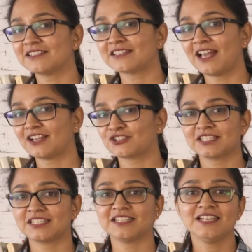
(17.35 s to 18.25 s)
is
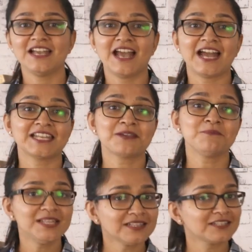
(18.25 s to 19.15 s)
actually
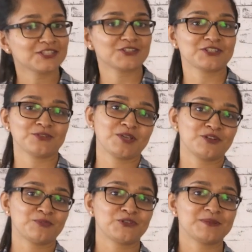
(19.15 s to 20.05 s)
adding milk to the
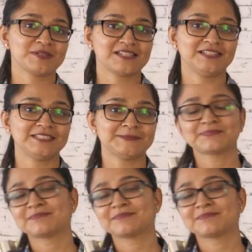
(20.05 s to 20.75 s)
tomato puree masala.